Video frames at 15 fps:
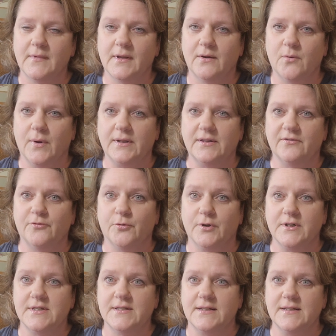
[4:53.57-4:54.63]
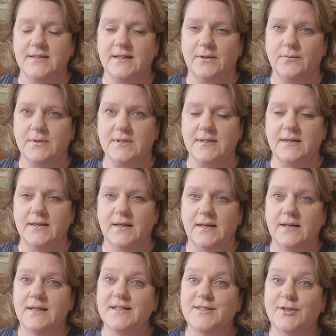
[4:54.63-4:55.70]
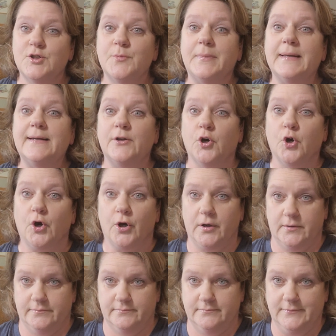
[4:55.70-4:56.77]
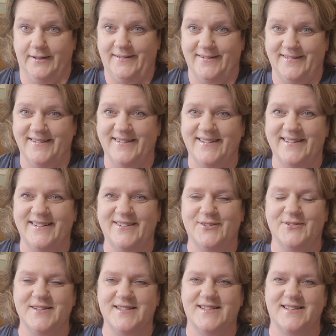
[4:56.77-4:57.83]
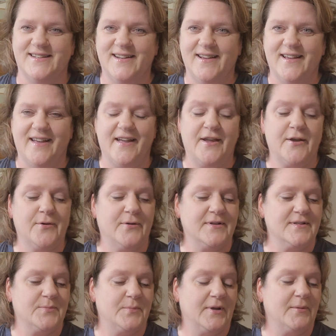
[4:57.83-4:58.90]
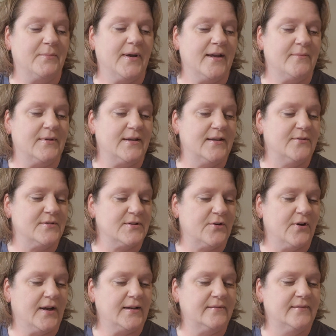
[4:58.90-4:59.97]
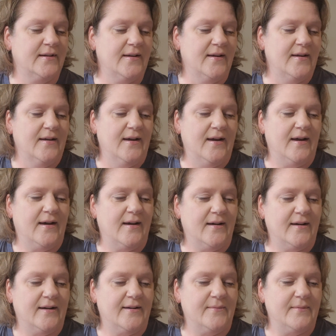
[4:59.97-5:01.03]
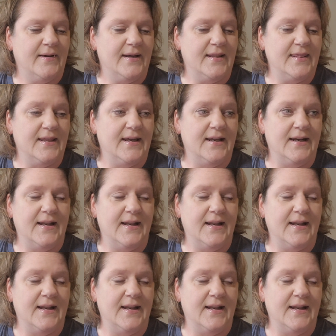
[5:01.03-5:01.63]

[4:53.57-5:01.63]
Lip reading: quite the force since he was such a big dog. he was a big baby. He was great. And then